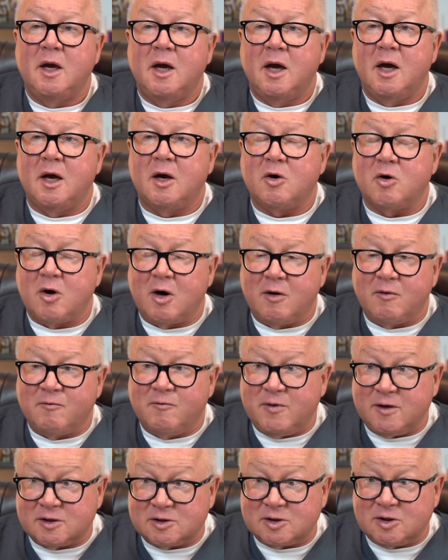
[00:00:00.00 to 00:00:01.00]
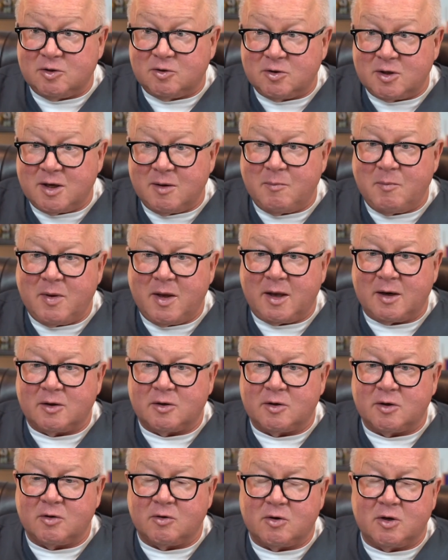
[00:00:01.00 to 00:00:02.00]
Uh, her, her, vision will get better.
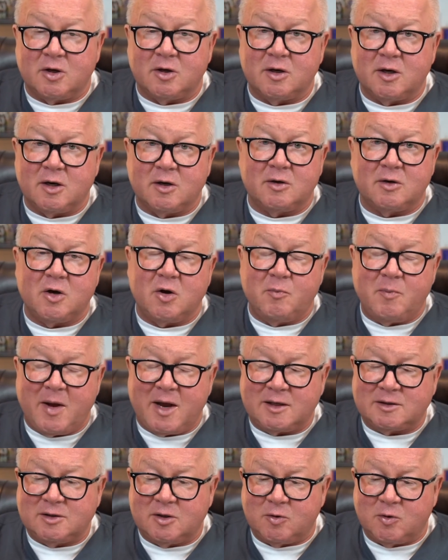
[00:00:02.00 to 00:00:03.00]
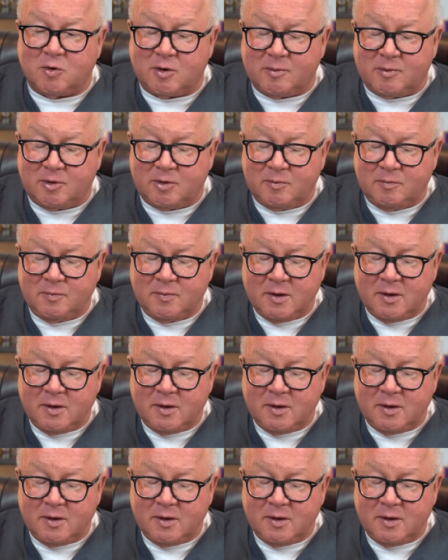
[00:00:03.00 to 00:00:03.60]
It'll clear, it'll go back to normal.